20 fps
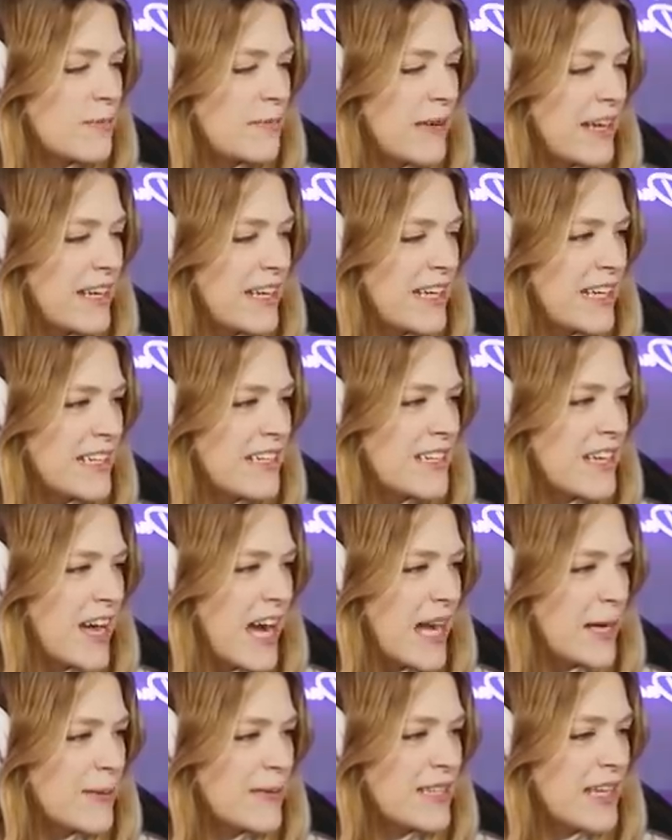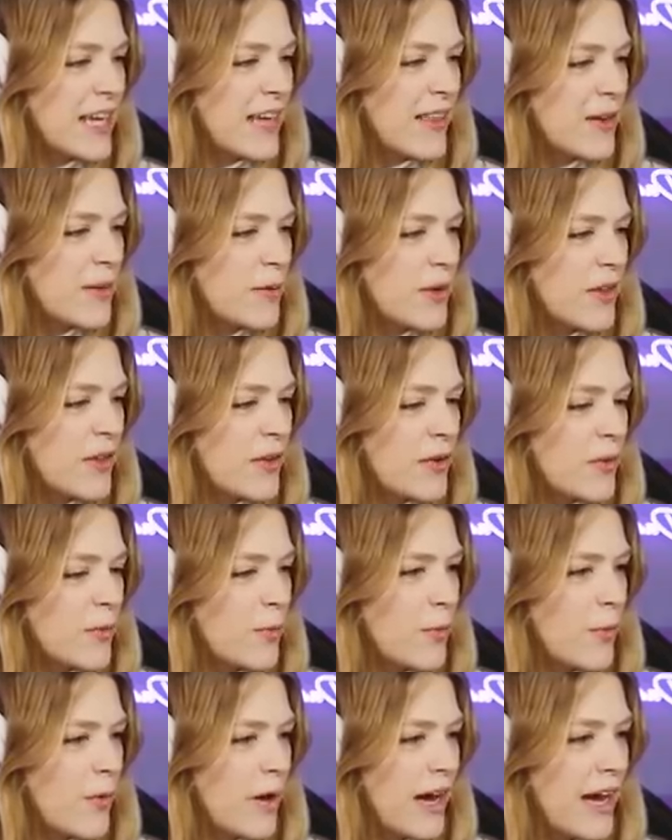spending time together with her
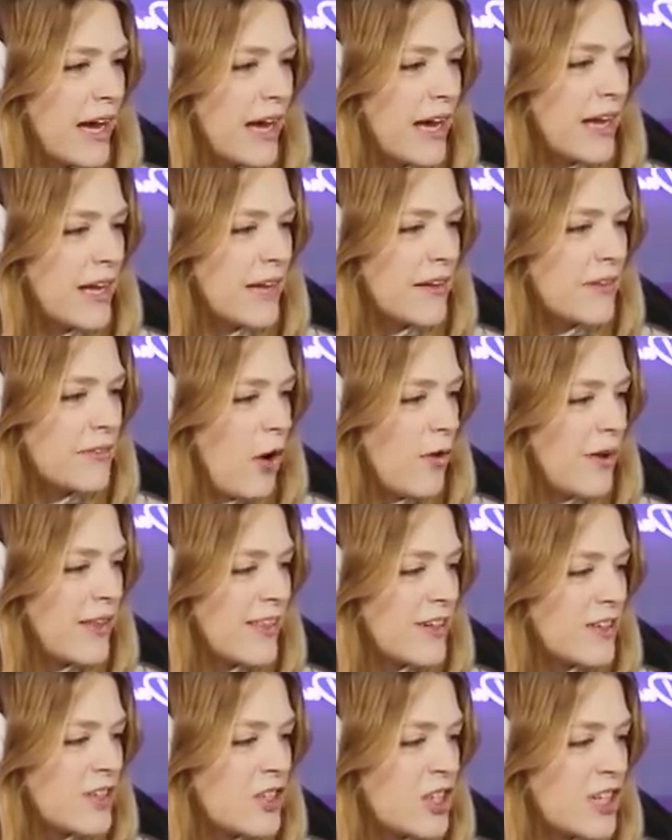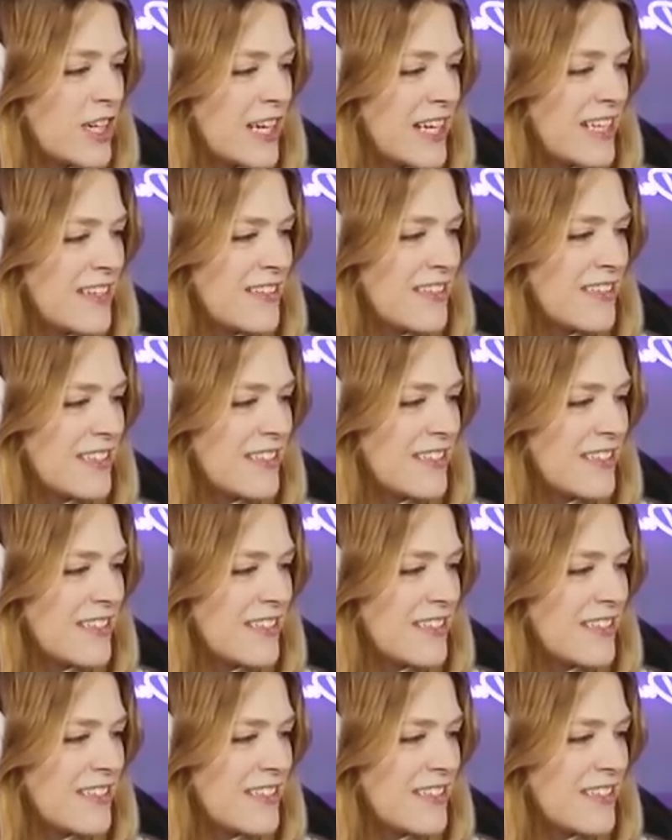wife. Oh, and there are chickens